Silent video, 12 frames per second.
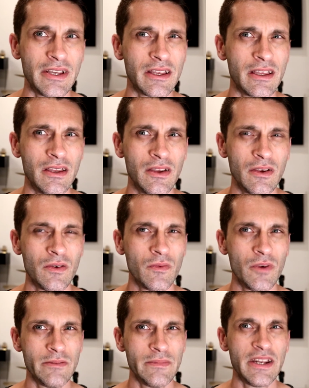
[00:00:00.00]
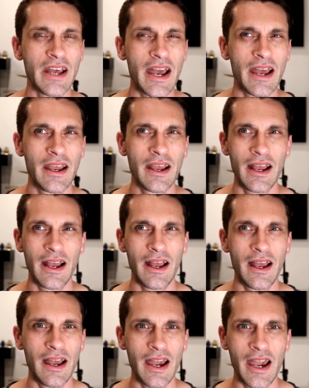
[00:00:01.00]
like, wait a minute,
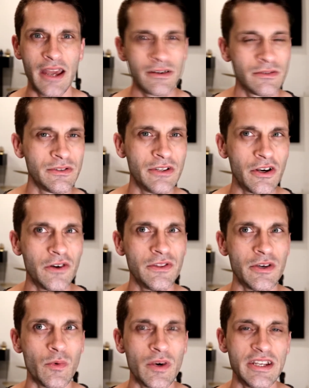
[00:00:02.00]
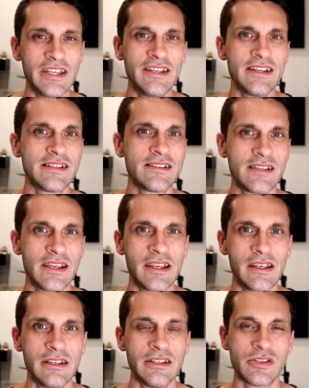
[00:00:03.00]
I don't know that what he is
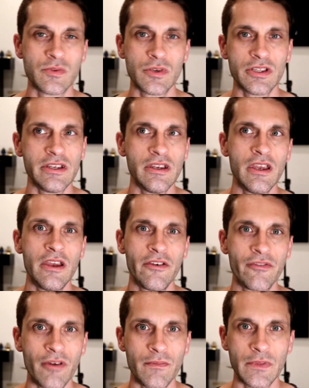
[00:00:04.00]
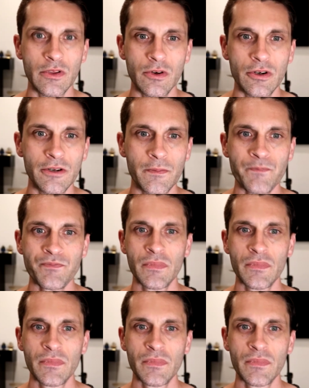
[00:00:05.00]
saying is really from the Lord.